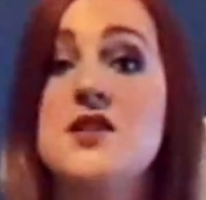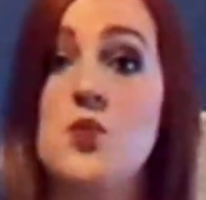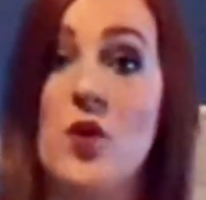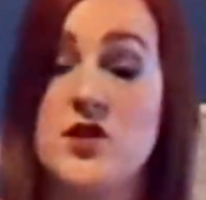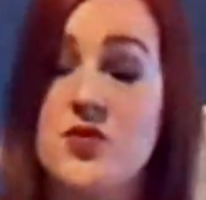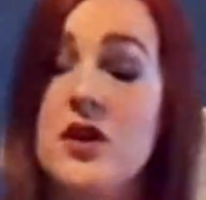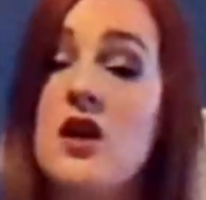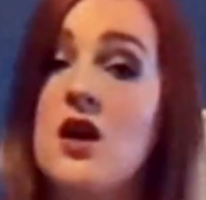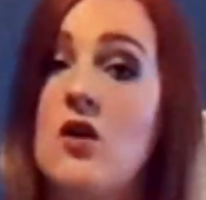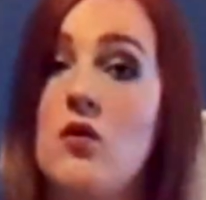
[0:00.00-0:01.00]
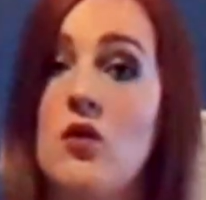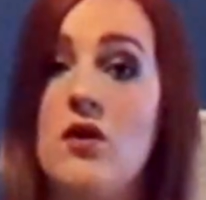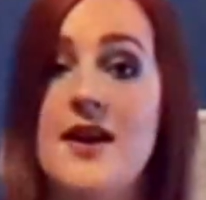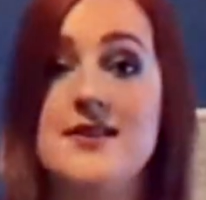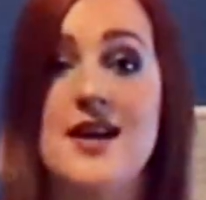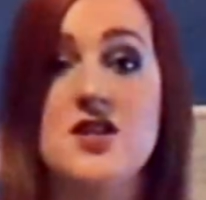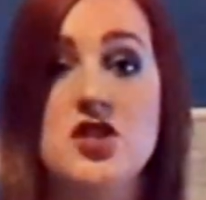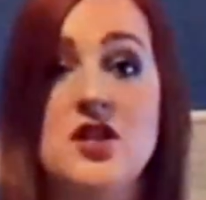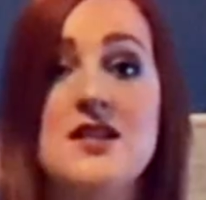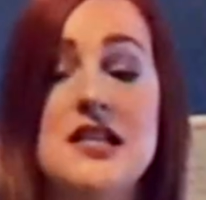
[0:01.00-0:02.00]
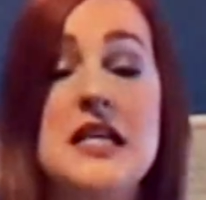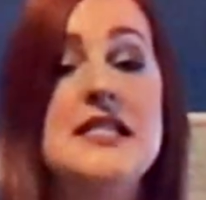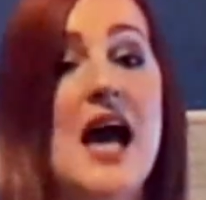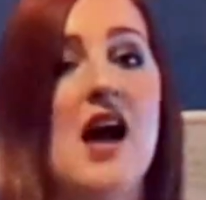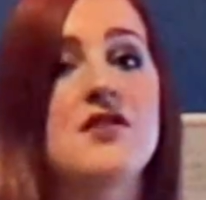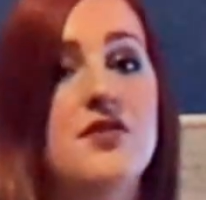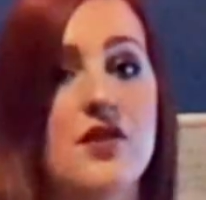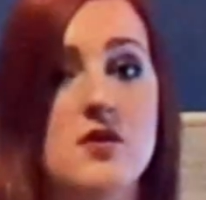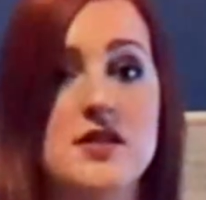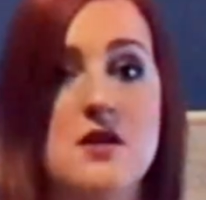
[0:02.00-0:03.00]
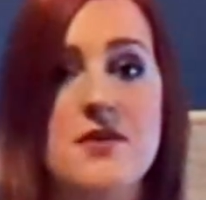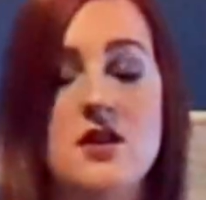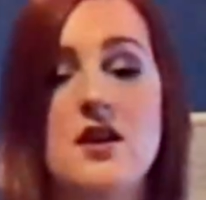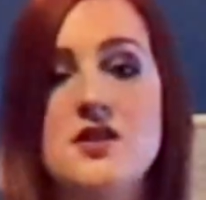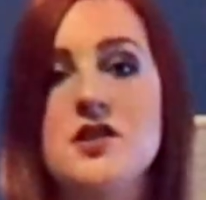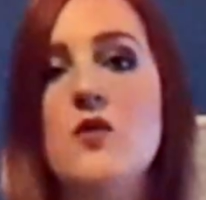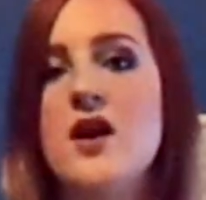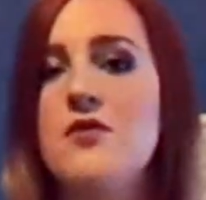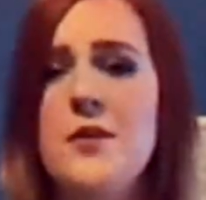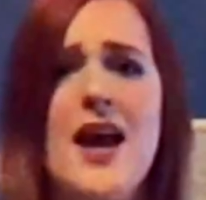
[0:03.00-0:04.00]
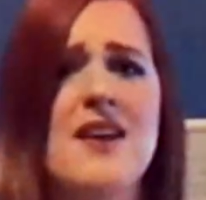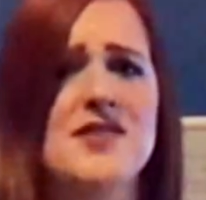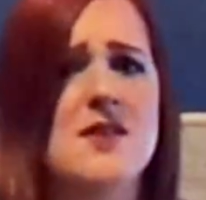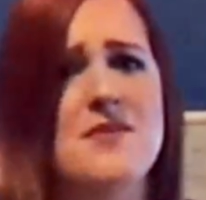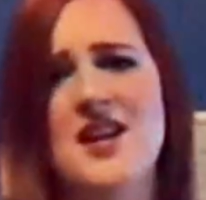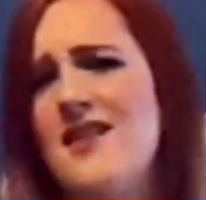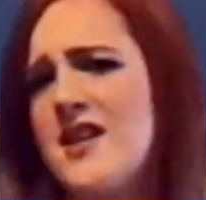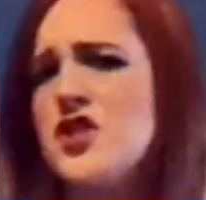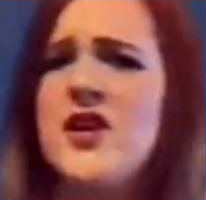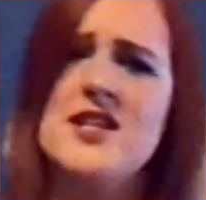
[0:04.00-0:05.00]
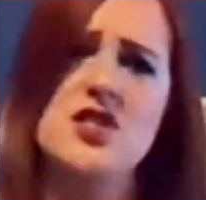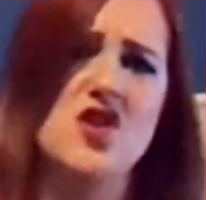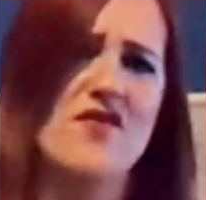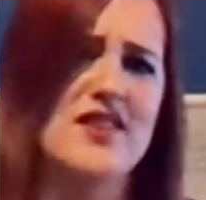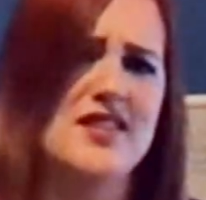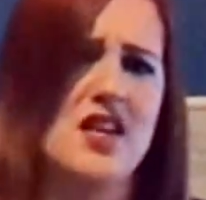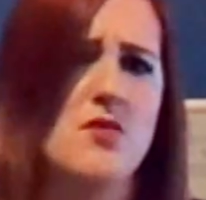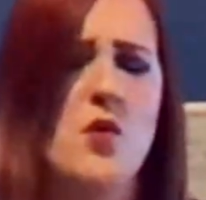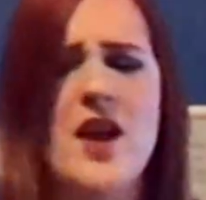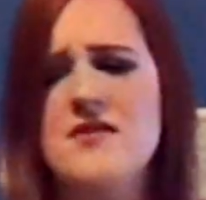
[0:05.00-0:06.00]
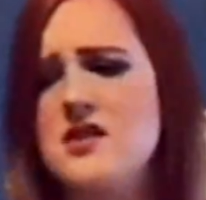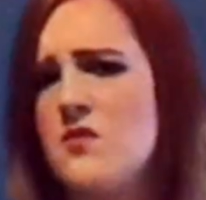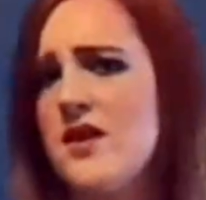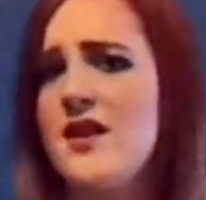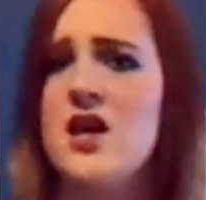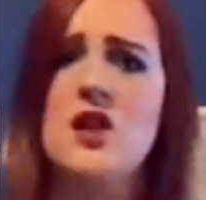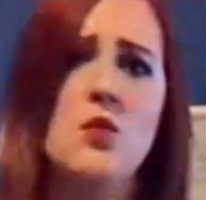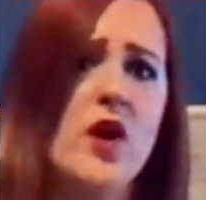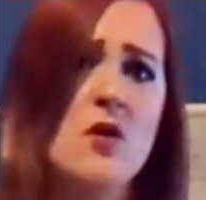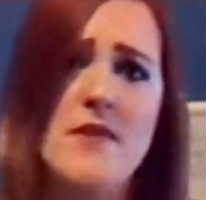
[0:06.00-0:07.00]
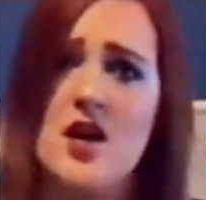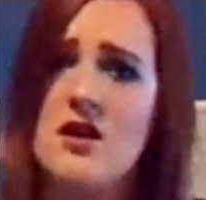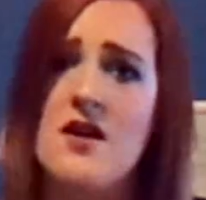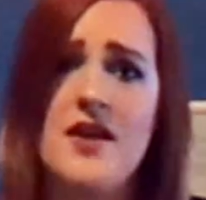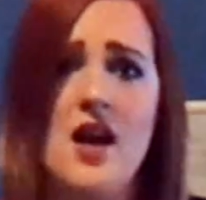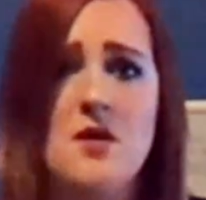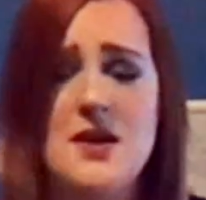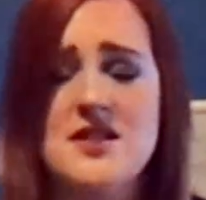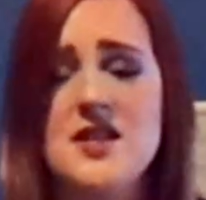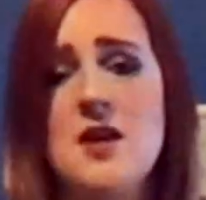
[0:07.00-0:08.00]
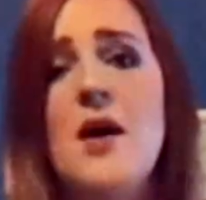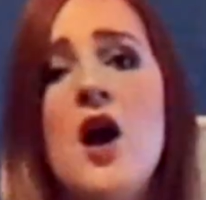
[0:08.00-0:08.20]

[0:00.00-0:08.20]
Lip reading: what's really cool is that she does have a frozen ability. So if we have somebody like Tracer on the team, or we have someone like Widowmaker on the enemy team,